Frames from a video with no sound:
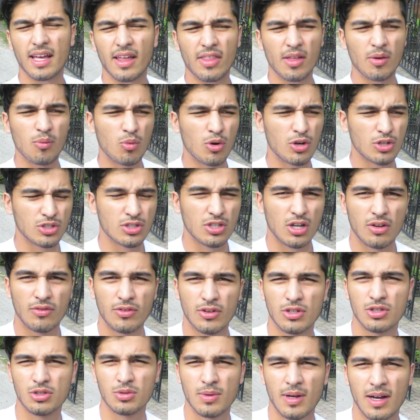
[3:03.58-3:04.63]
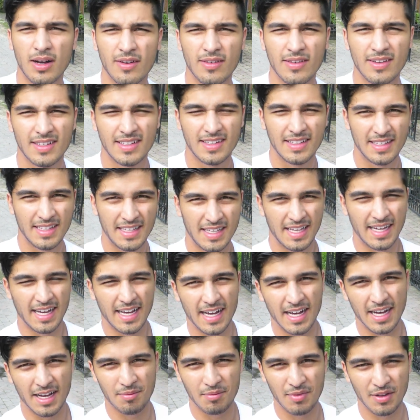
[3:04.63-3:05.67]
get them washed over as well.
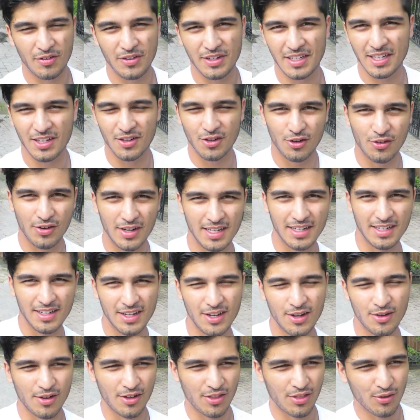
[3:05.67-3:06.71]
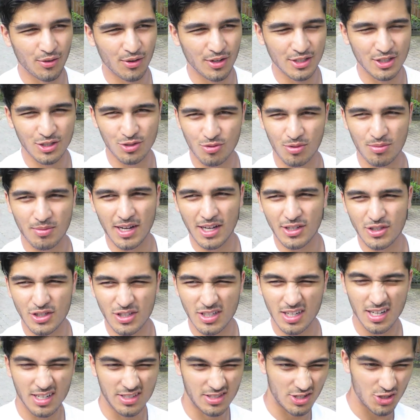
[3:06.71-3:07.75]
Um, if you didn't already know, I thought I'd just remind you
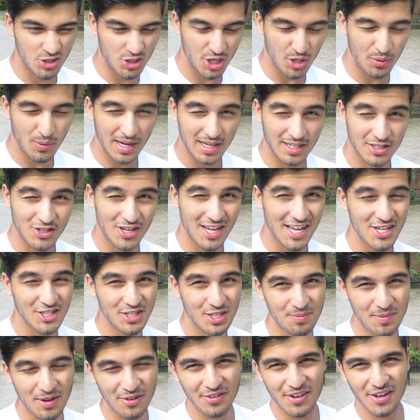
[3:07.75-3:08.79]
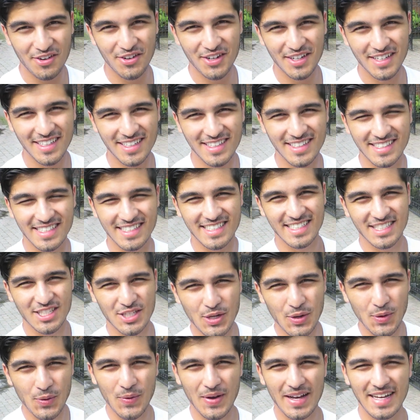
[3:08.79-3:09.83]
guys the G-Wagons are actually my favourite cars.
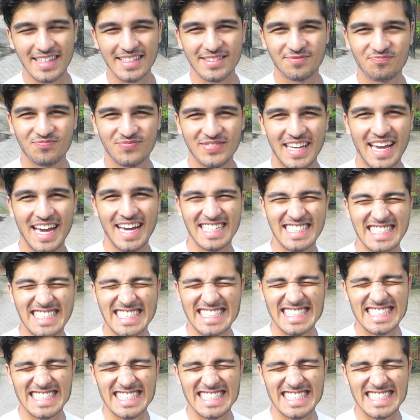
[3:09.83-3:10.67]
So uh, yeah,